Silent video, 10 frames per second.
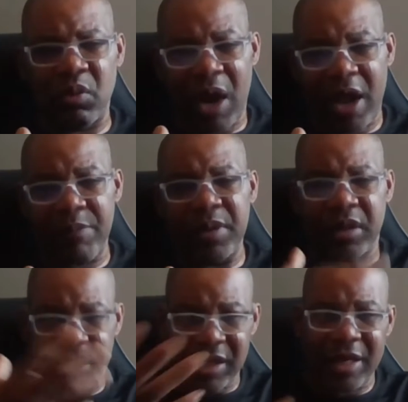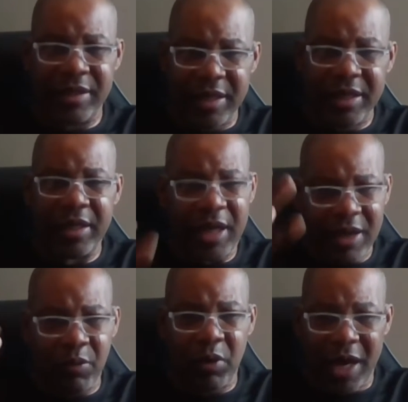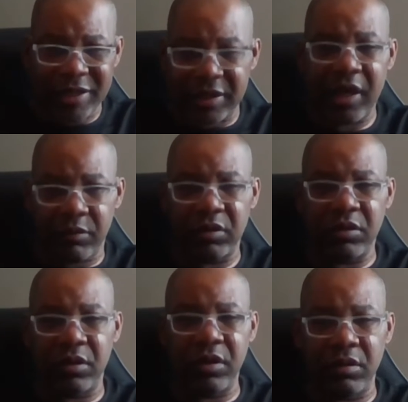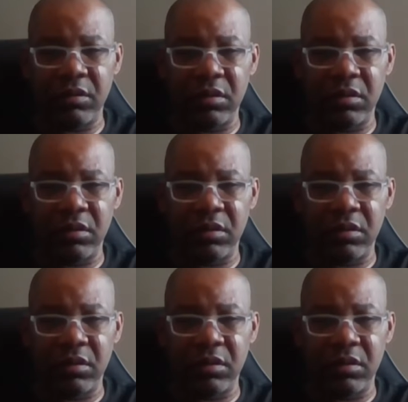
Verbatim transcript: Why? Because I did what I said I was going to do.